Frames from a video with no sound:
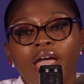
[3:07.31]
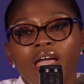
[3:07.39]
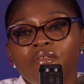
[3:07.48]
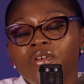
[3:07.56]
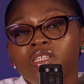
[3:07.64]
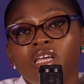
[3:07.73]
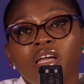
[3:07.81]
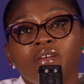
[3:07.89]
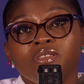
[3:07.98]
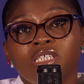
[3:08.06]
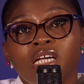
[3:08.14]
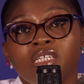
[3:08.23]
Everything
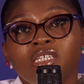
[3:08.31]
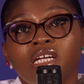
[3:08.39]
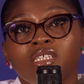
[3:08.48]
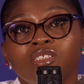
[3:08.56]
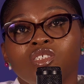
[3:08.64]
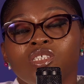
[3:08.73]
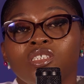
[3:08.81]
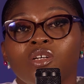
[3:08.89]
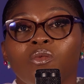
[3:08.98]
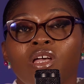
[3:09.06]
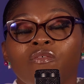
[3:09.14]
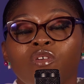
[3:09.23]
I've said is just a
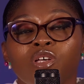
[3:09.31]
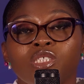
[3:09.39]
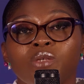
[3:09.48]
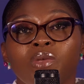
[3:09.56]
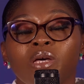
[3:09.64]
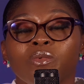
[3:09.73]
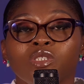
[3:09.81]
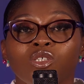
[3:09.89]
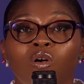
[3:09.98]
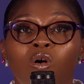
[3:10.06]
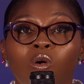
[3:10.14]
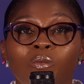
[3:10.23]
way for you to be able to
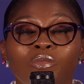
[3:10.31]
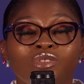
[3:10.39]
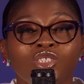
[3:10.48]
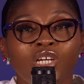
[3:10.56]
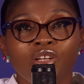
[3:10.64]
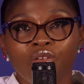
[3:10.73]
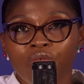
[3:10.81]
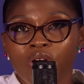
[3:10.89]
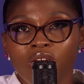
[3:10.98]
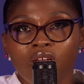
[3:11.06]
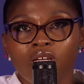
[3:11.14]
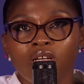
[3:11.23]
cope
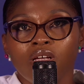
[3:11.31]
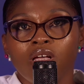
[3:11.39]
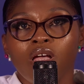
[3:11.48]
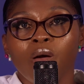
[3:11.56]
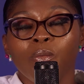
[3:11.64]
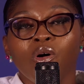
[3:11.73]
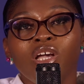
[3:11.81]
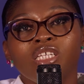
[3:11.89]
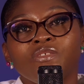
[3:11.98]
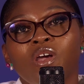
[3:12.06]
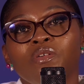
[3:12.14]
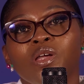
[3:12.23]
generally. But
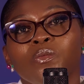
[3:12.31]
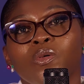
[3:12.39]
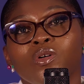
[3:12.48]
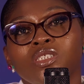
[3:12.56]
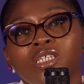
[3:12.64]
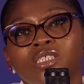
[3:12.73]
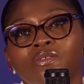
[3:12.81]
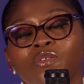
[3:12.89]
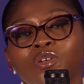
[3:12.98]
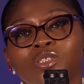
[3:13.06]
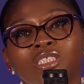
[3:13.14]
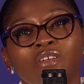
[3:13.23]
it's very important
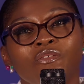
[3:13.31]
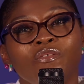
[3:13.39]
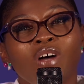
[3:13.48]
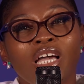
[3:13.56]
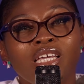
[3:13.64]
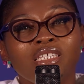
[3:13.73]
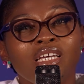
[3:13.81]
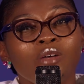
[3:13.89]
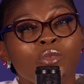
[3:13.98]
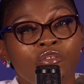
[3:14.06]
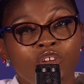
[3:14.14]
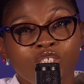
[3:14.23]
for you to find a
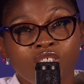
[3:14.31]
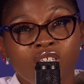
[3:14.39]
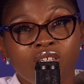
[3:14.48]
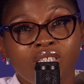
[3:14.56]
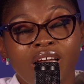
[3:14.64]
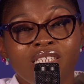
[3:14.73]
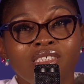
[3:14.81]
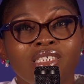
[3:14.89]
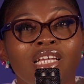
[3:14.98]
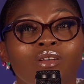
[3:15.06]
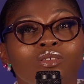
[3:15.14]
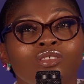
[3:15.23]
professional that is
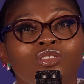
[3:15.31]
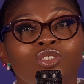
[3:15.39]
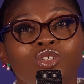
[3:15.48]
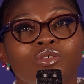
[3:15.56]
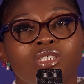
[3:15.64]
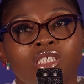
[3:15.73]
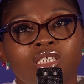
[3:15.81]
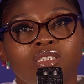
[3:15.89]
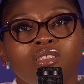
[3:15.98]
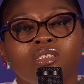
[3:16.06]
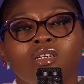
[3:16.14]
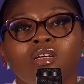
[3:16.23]
tailored to your
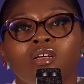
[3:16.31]
needs.